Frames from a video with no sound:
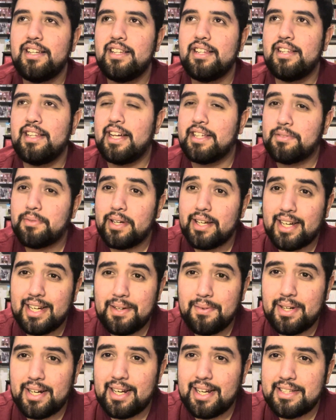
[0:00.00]
That's why I kind of
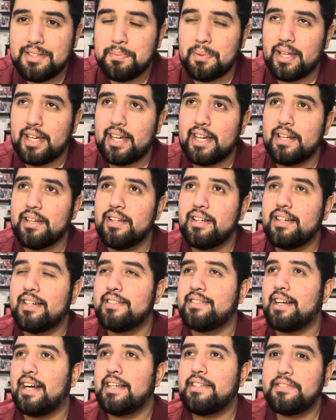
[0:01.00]
want to Let's Play again,
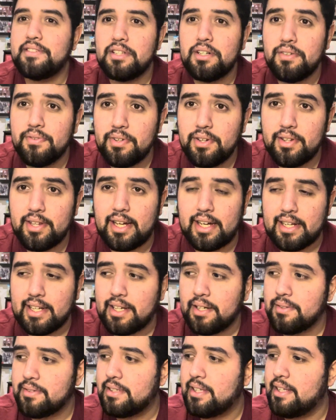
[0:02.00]
because I still feel that
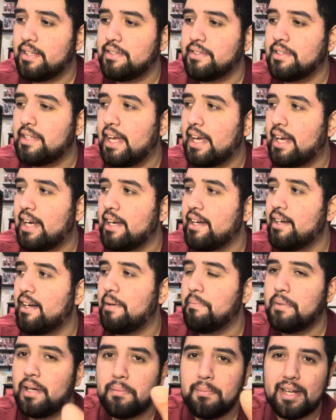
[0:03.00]
guilt to this day.
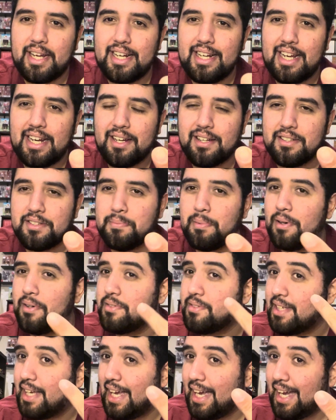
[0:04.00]
I'm not making Hey Look It's
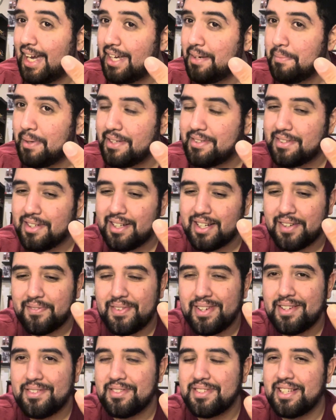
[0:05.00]
Paul's and my Sonic
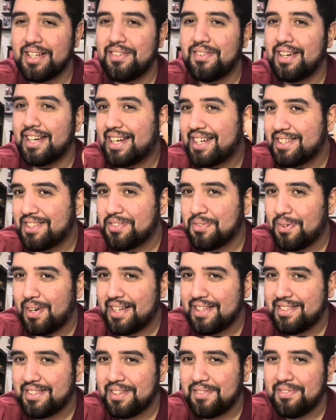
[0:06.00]
videos now. I got
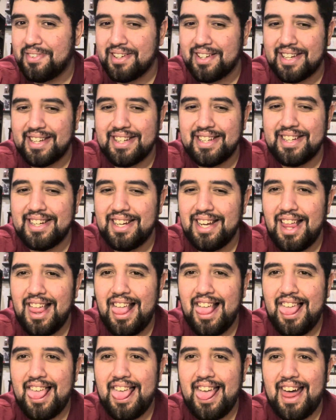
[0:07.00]
twice the fucking,
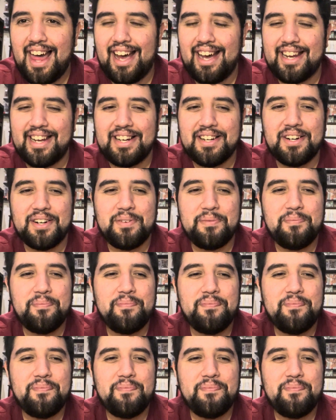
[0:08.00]
you know?